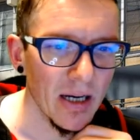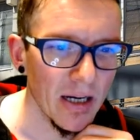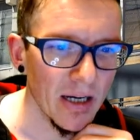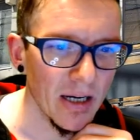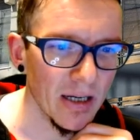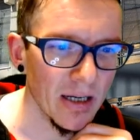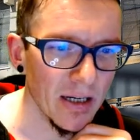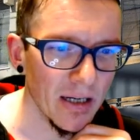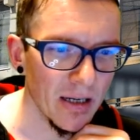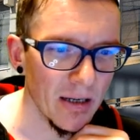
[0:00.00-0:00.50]

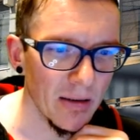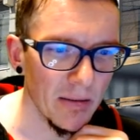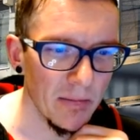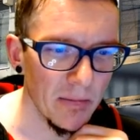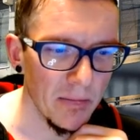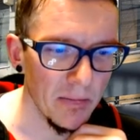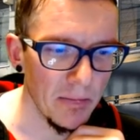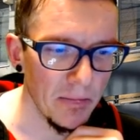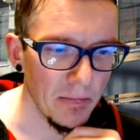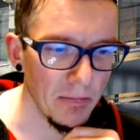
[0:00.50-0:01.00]

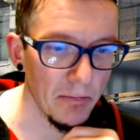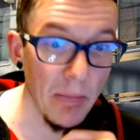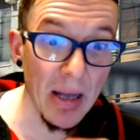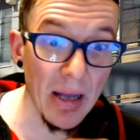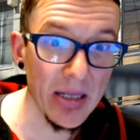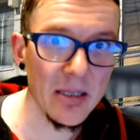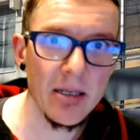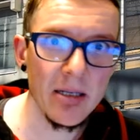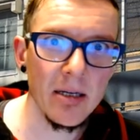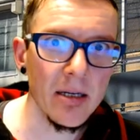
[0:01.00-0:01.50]

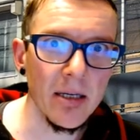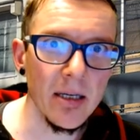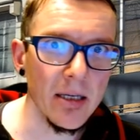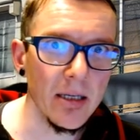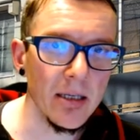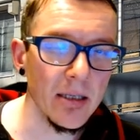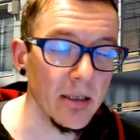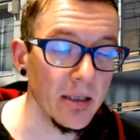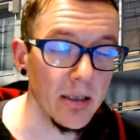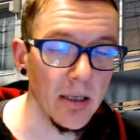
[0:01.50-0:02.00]

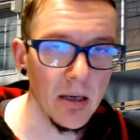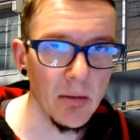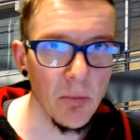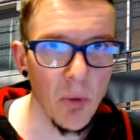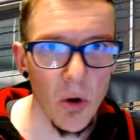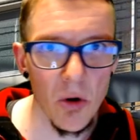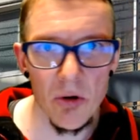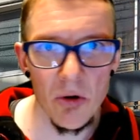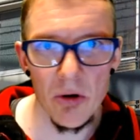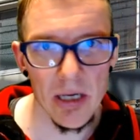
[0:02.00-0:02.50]
Mentally and
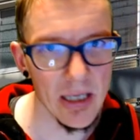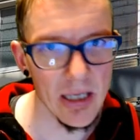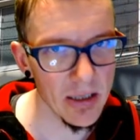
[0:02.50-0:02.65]
morally,